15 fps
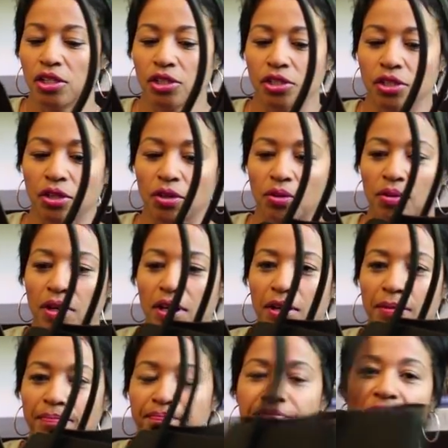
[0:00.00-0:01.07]
So
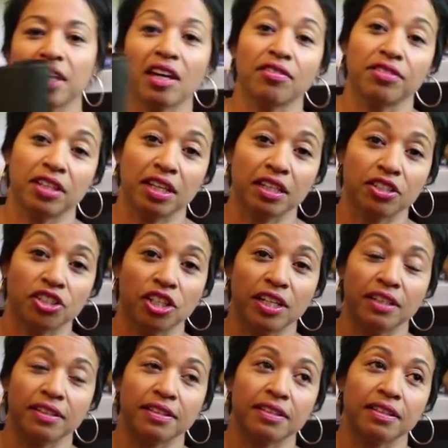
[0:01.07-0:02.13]
um, yeah, if you get a
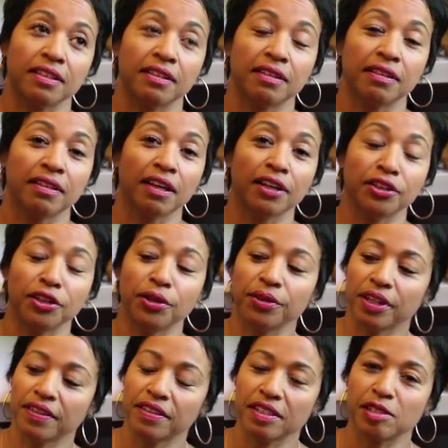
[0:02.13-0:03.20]
chance, I know
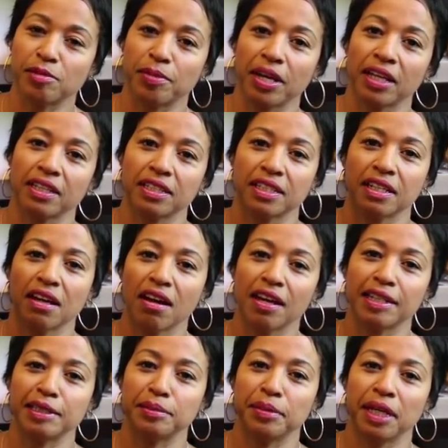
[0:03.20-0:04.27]
that this bag is in
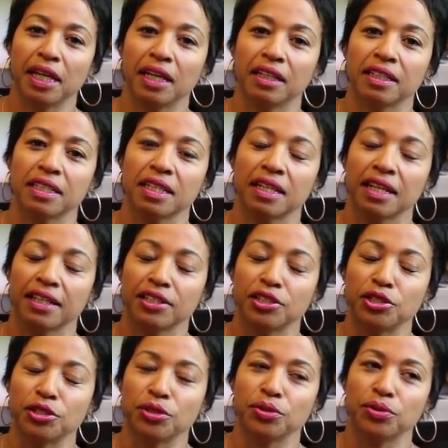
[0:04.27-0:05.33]
high demand and I
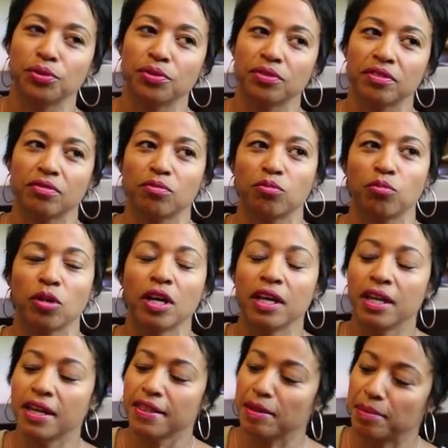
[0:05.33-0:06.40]
do,
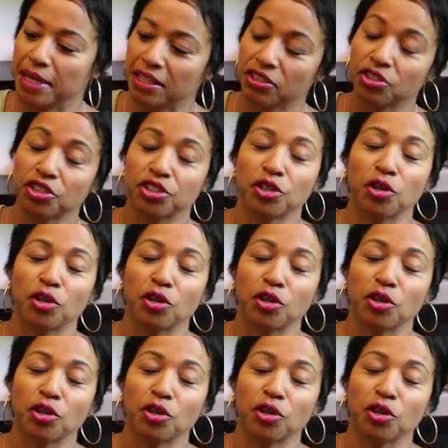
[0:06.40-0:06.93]
the manager